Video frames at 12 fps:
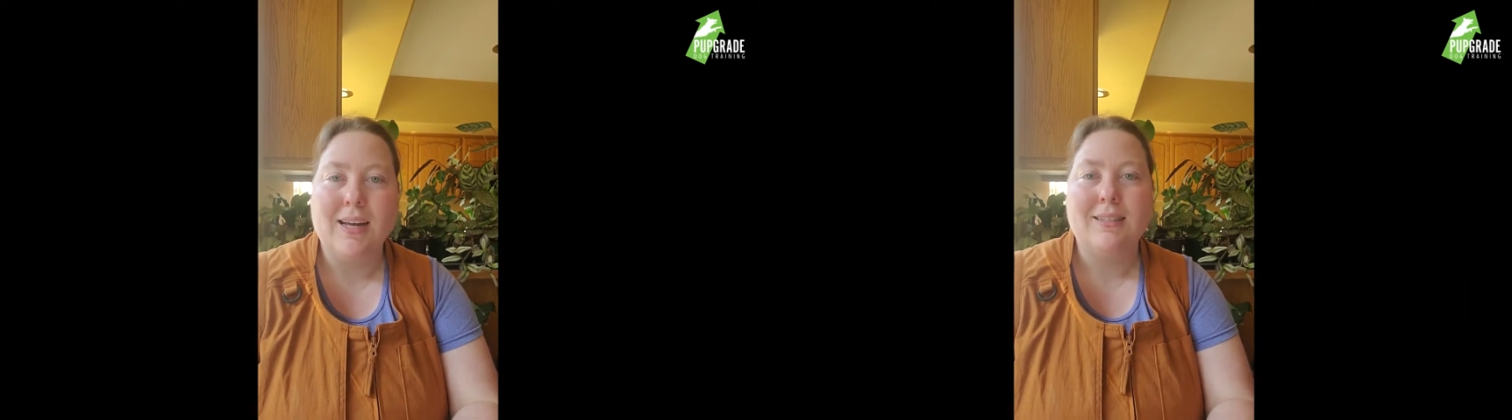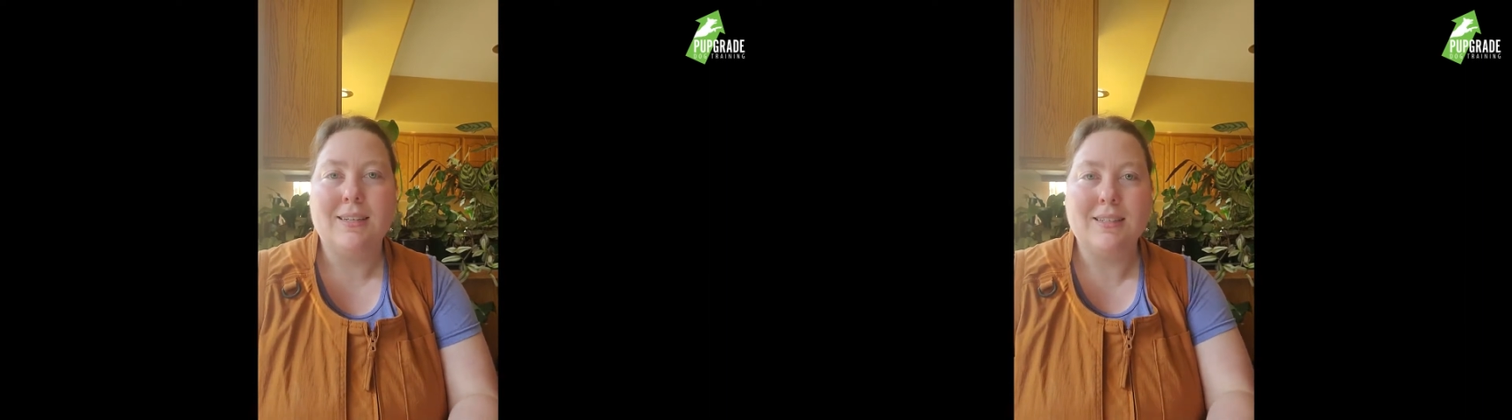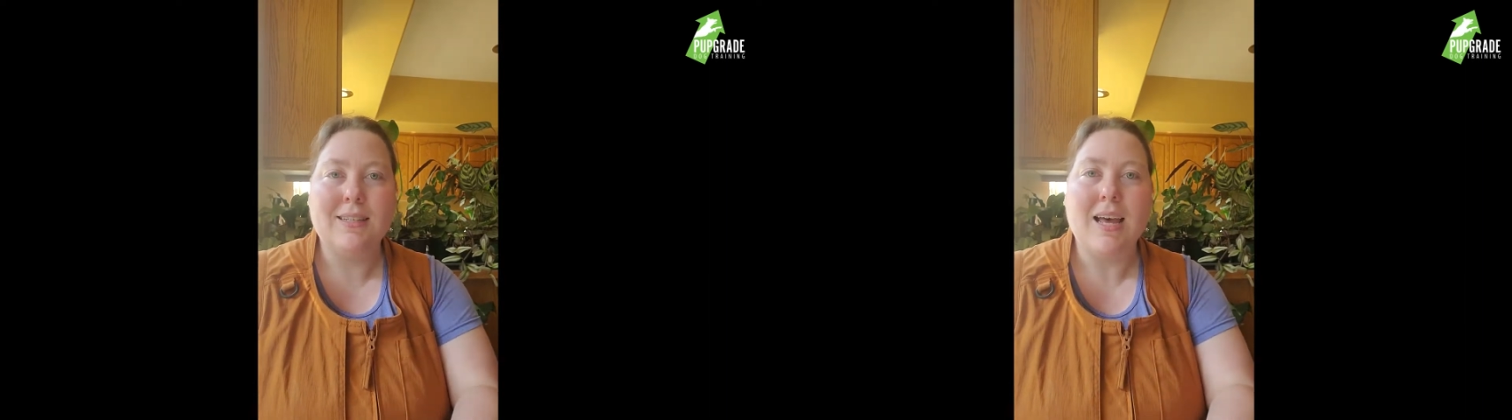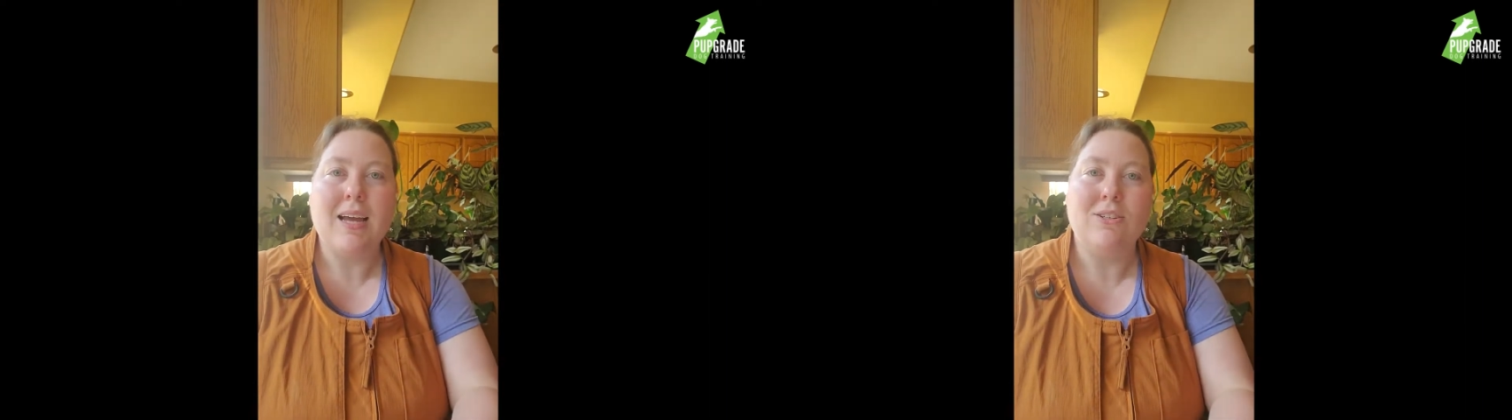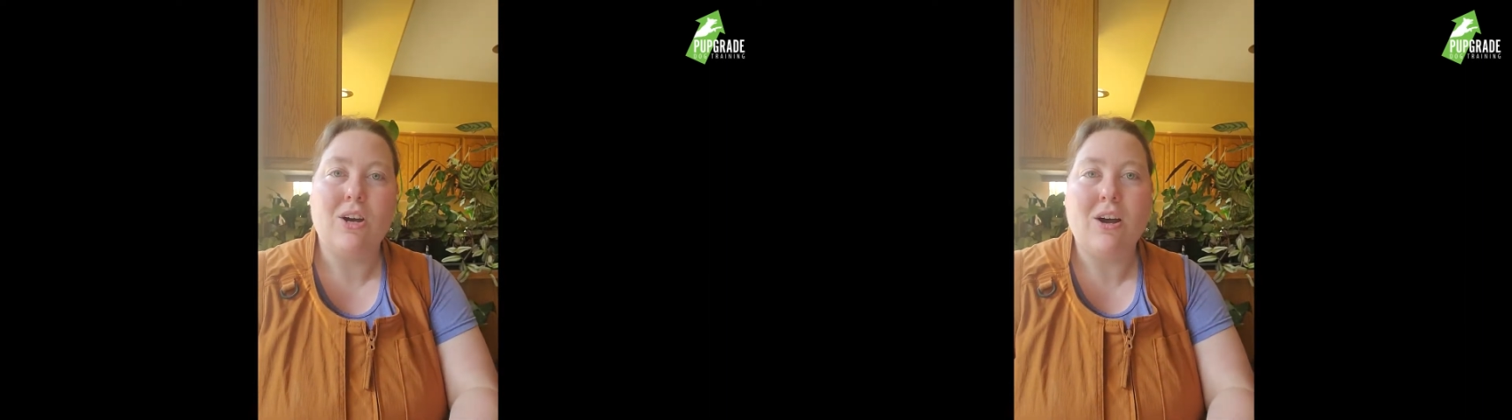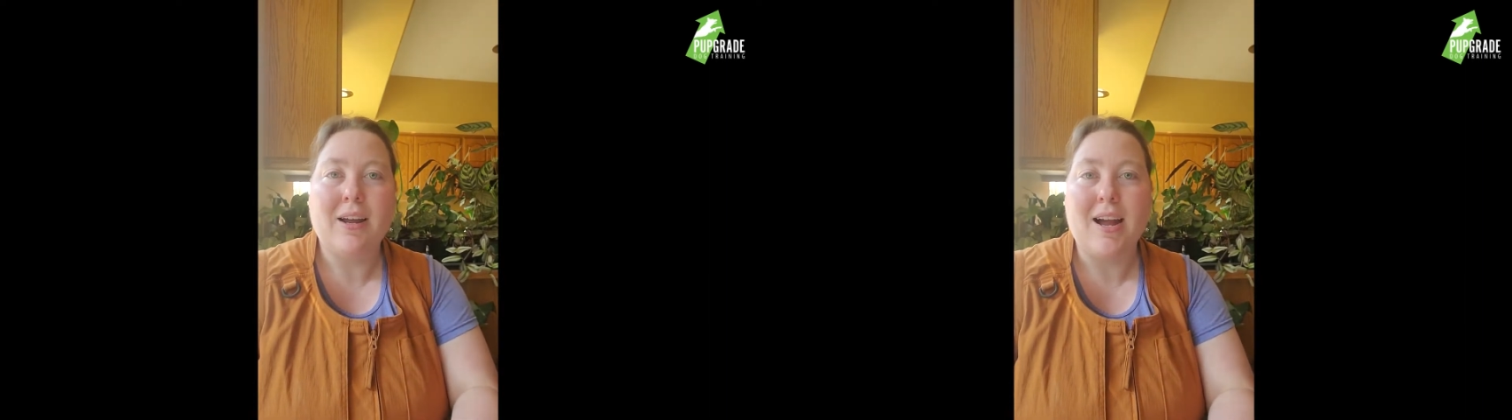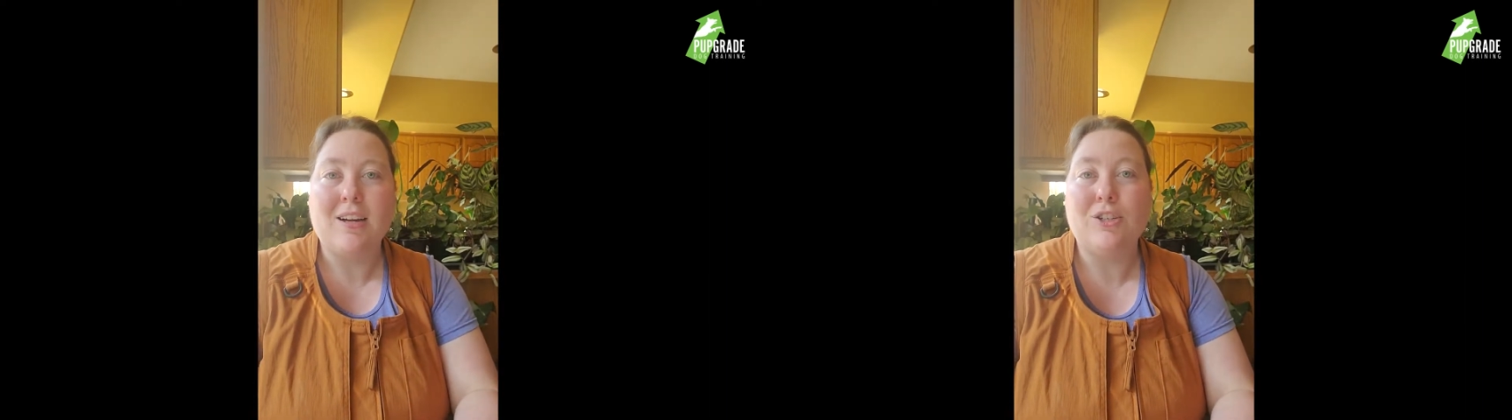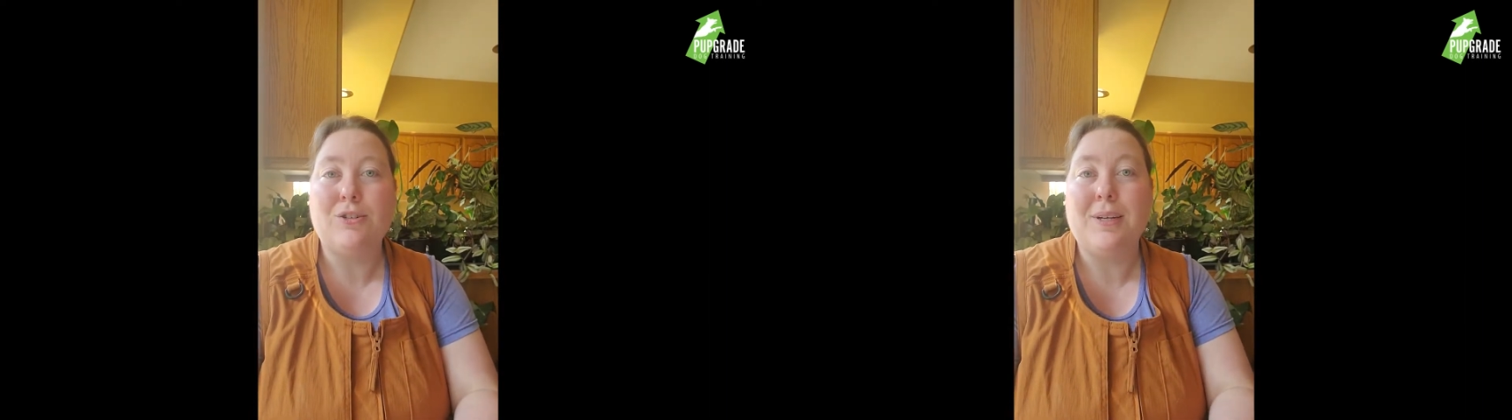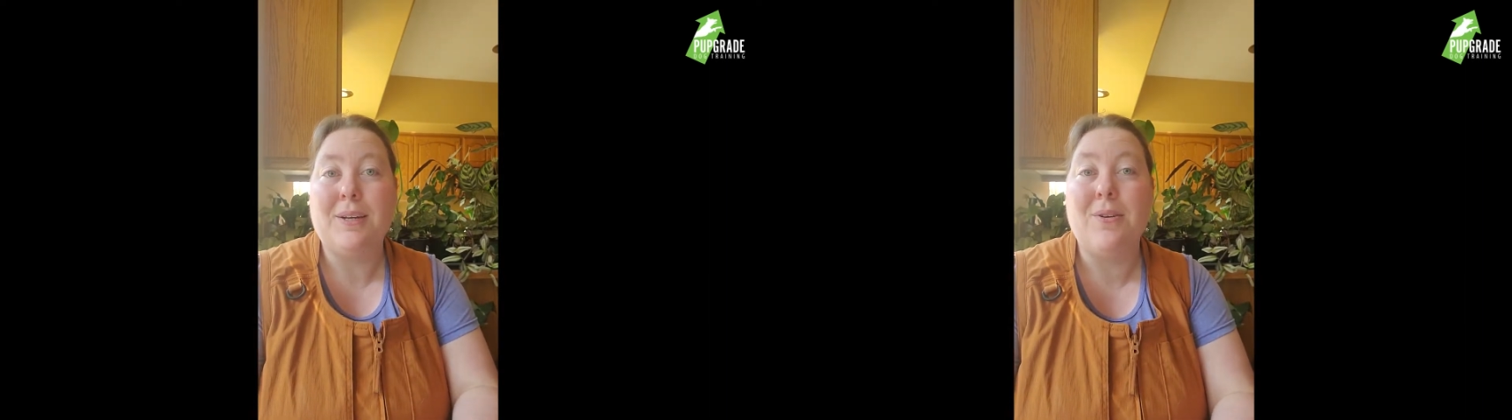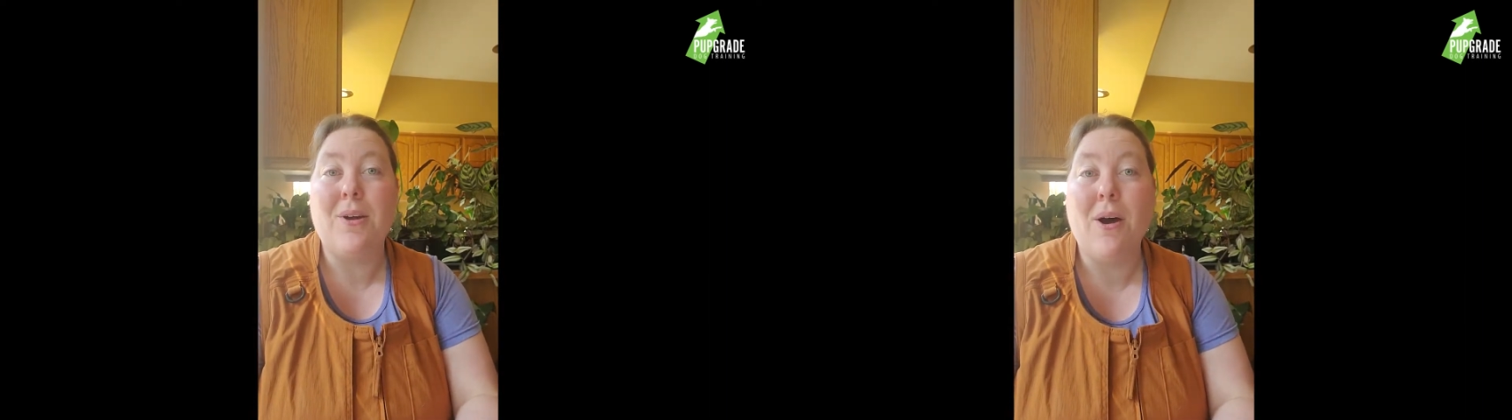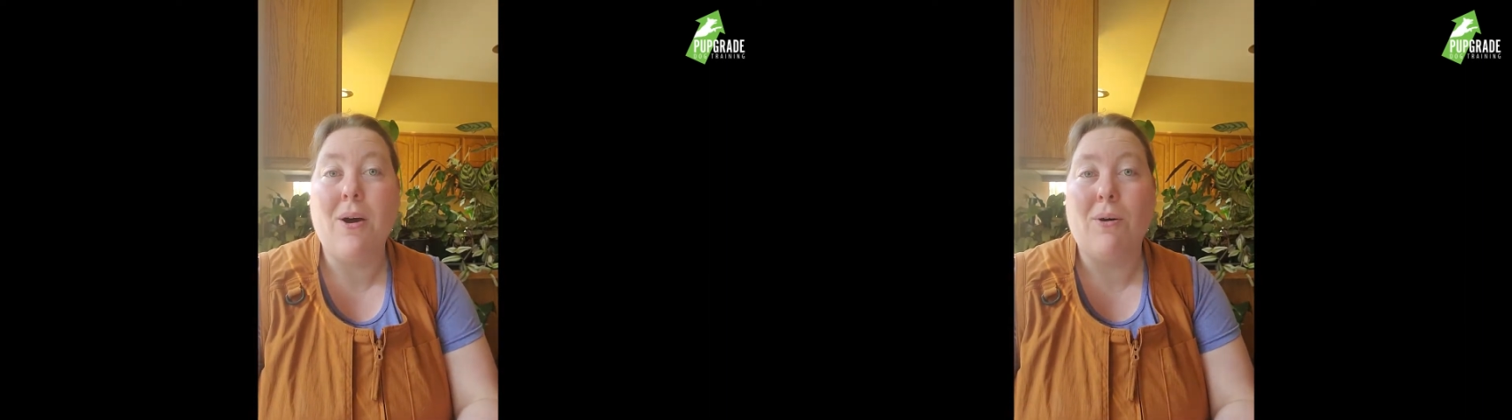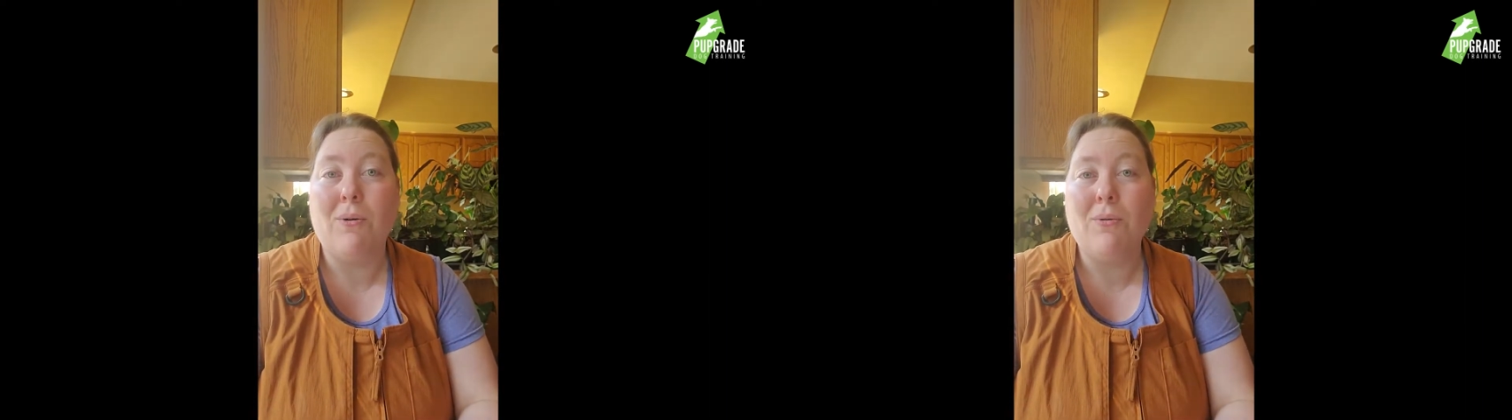does that dog actually
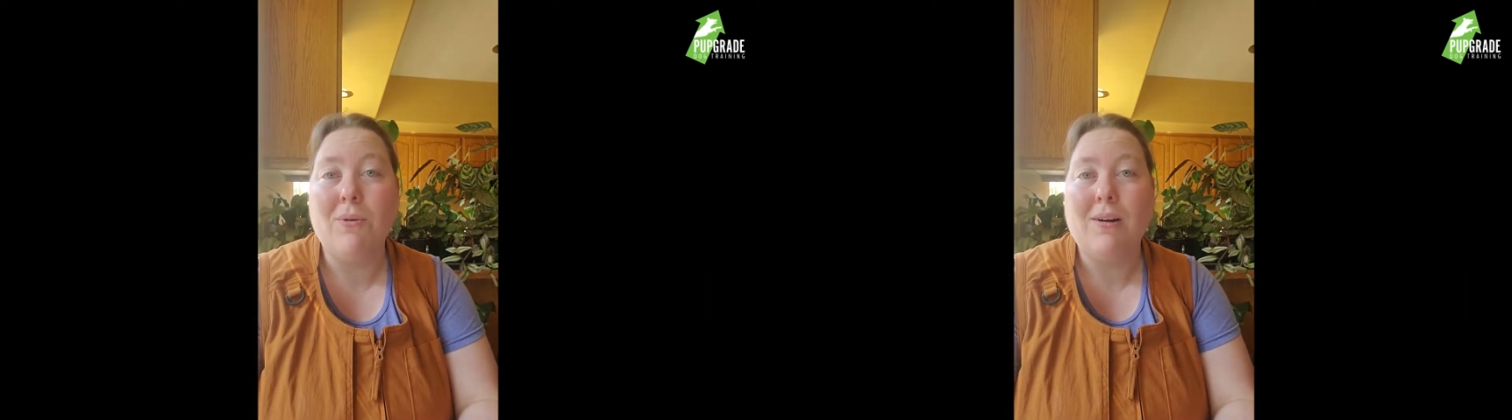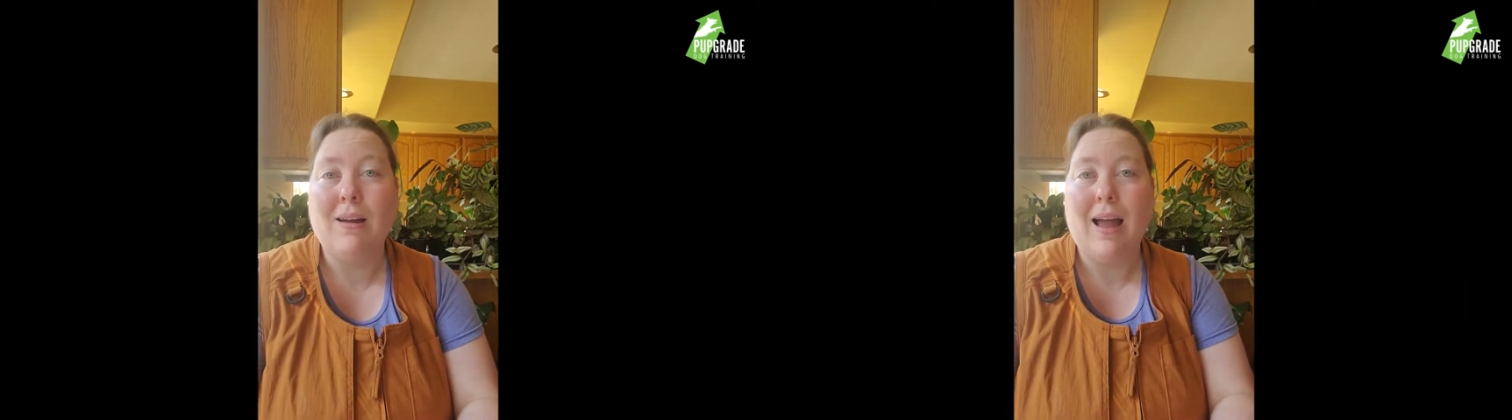know